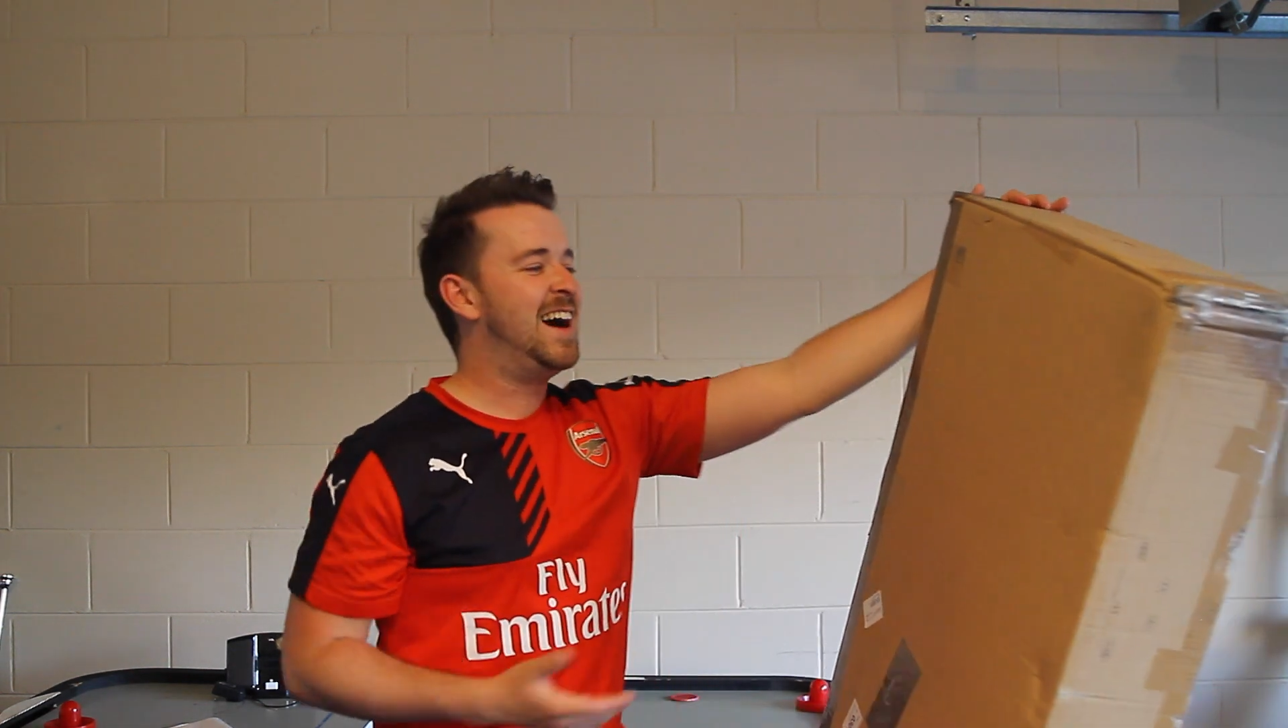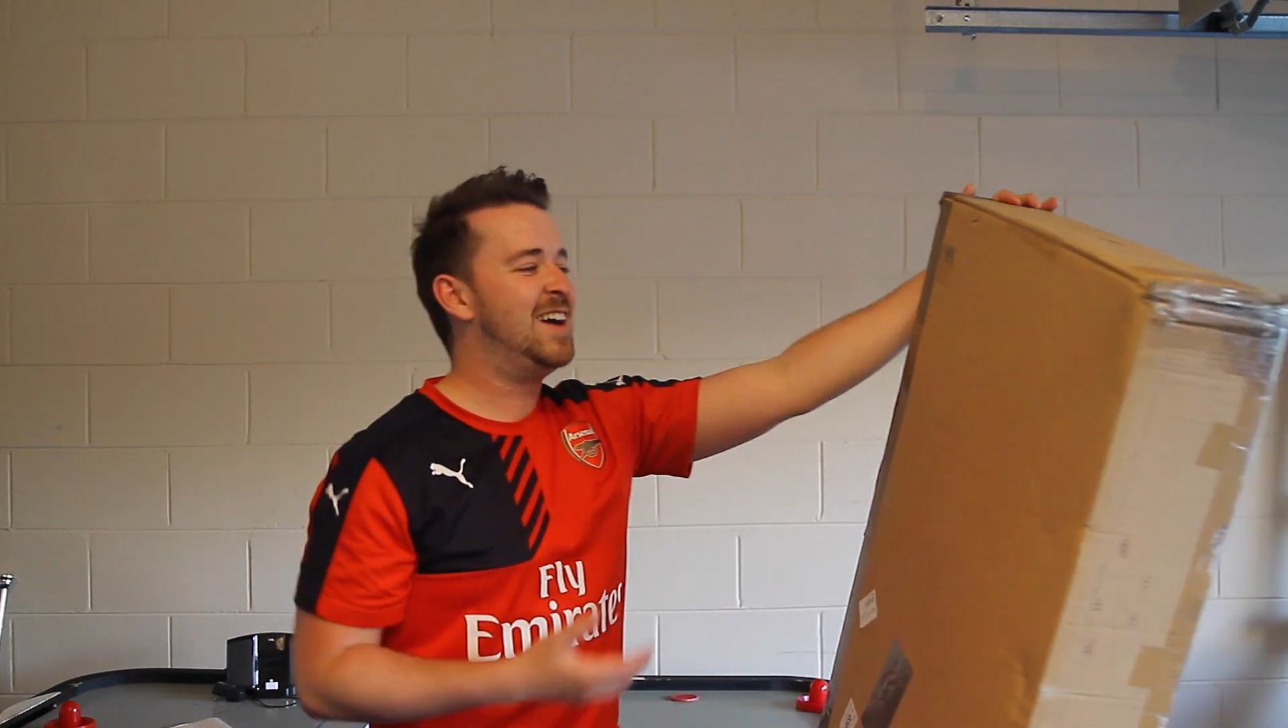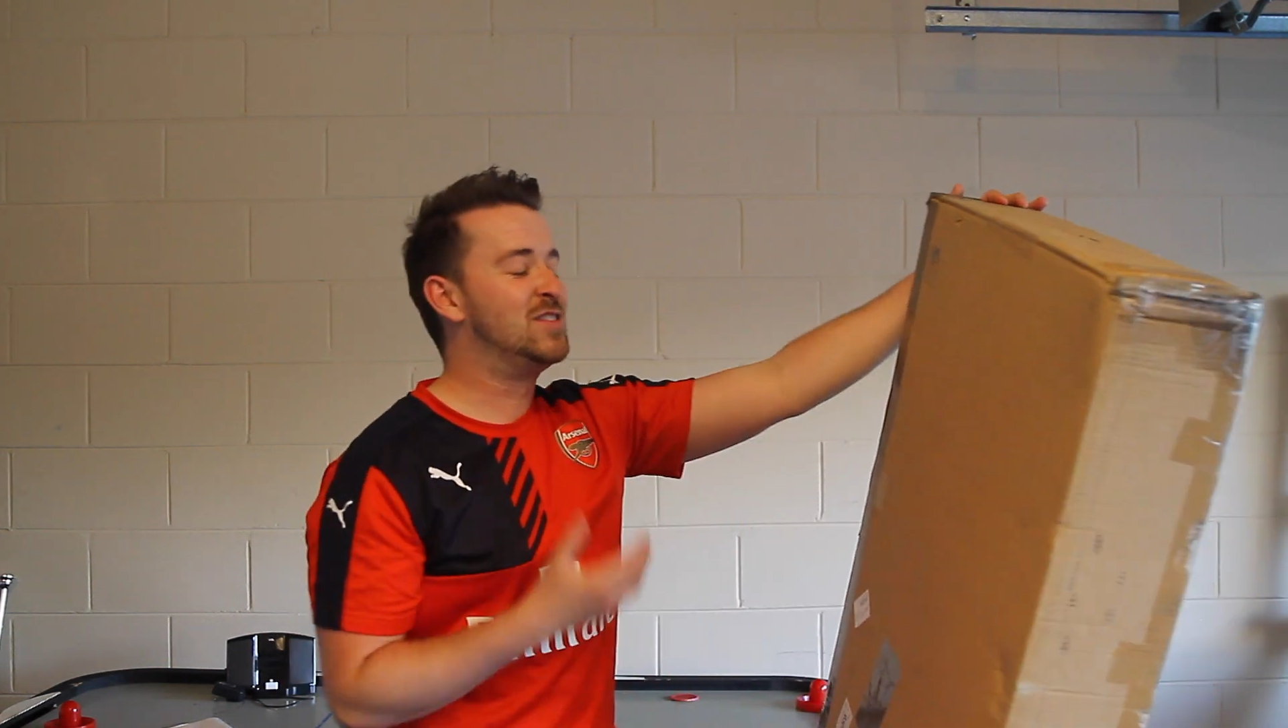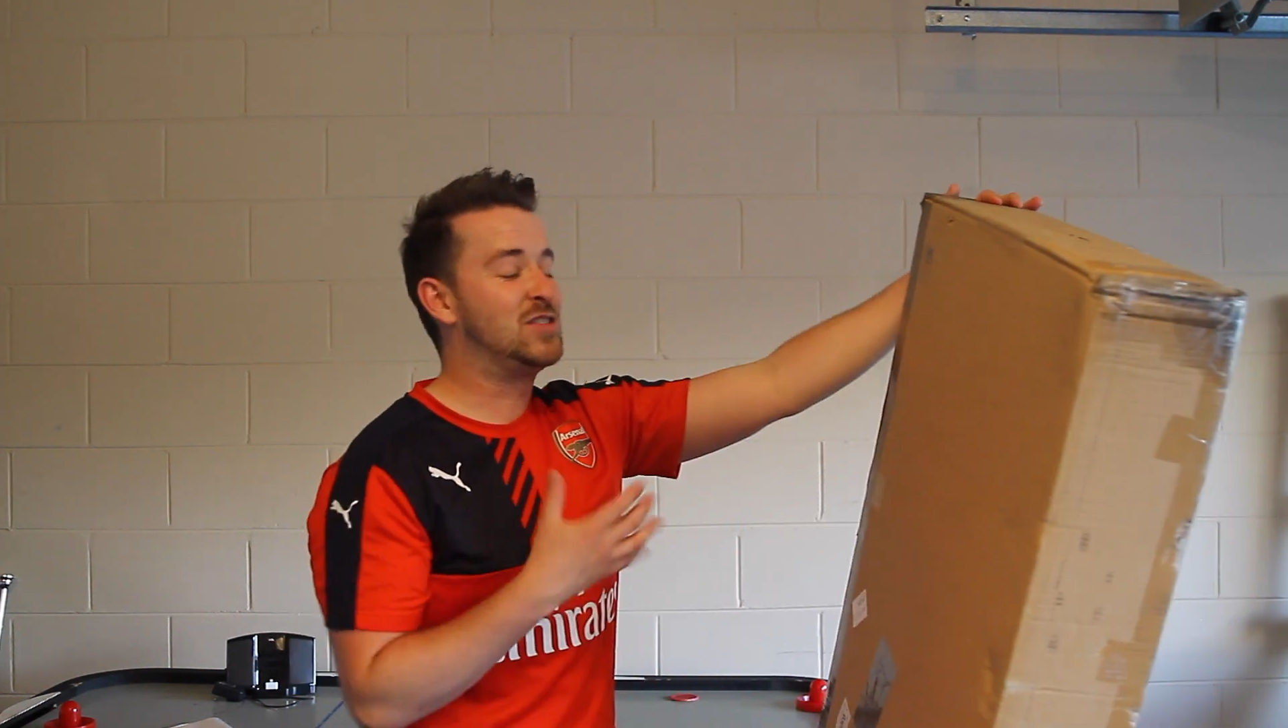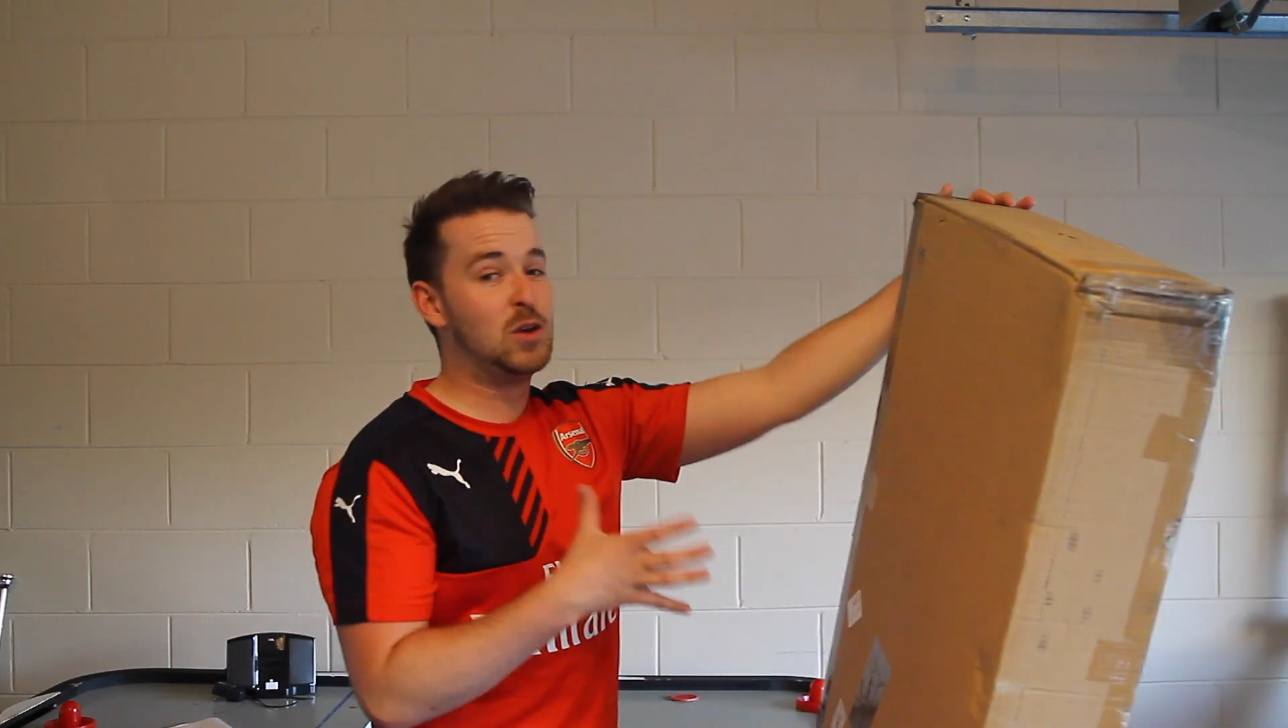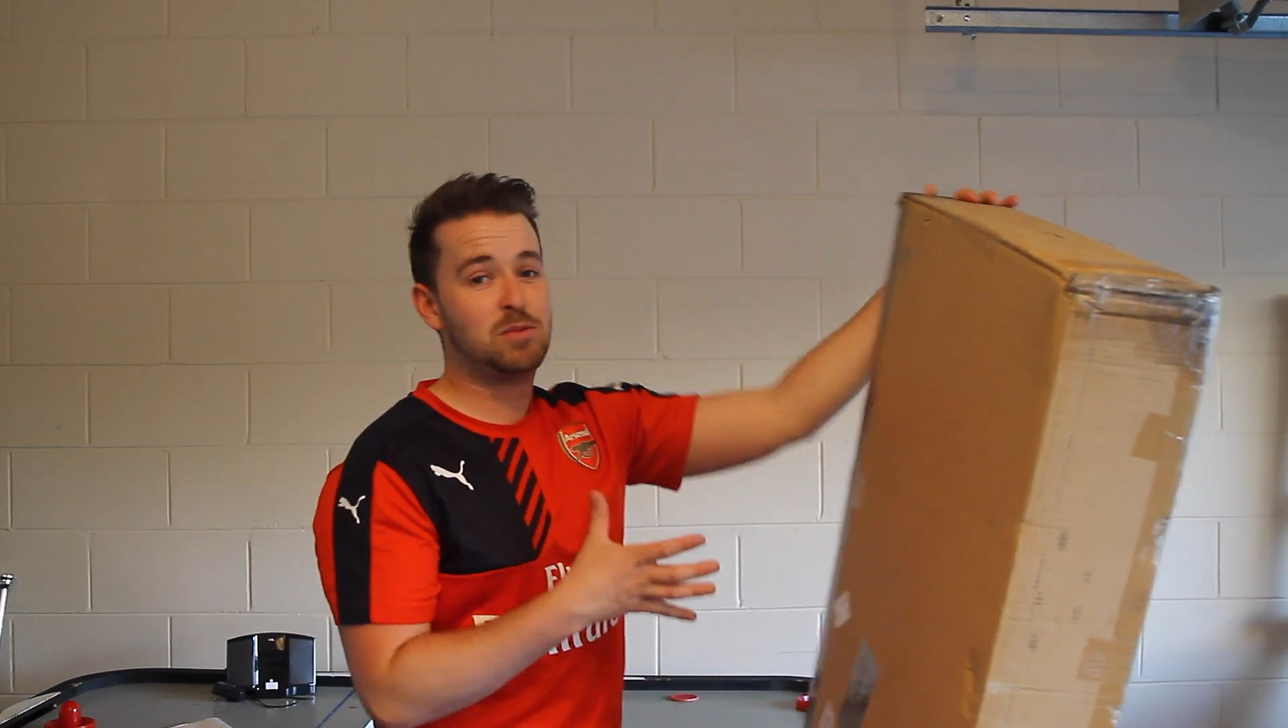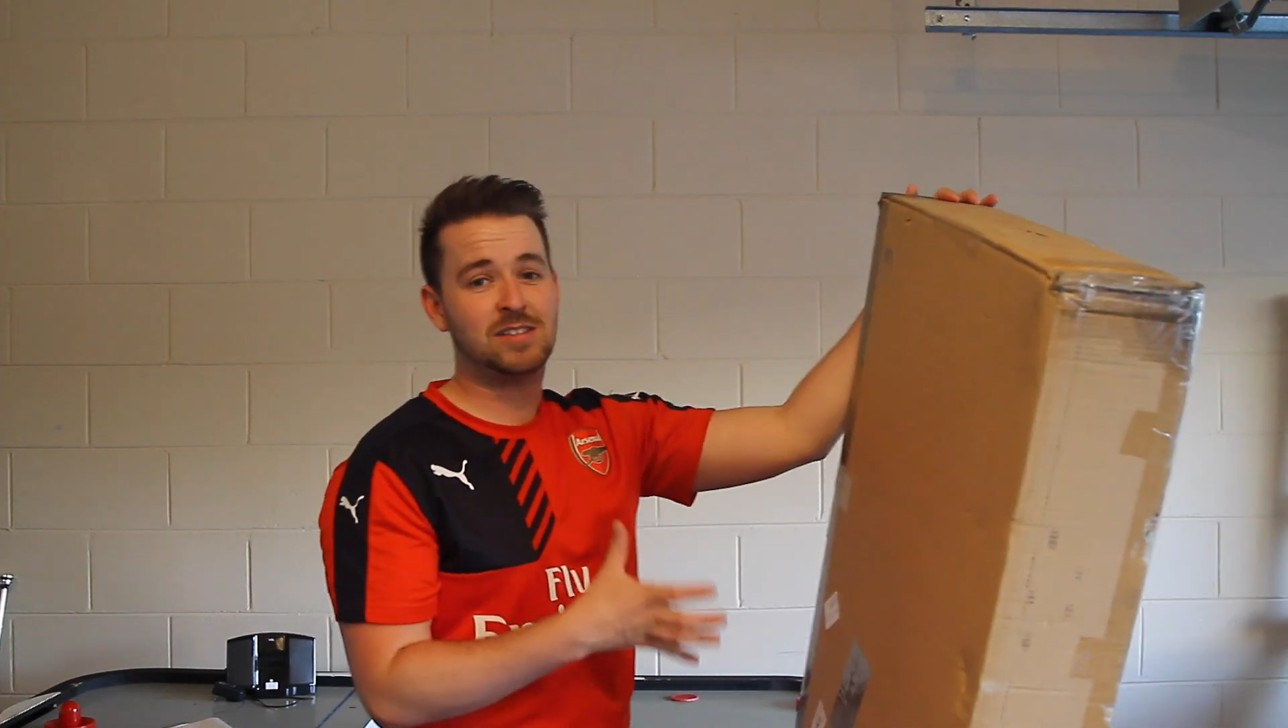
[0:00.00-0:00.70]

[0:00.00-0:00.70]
I'm super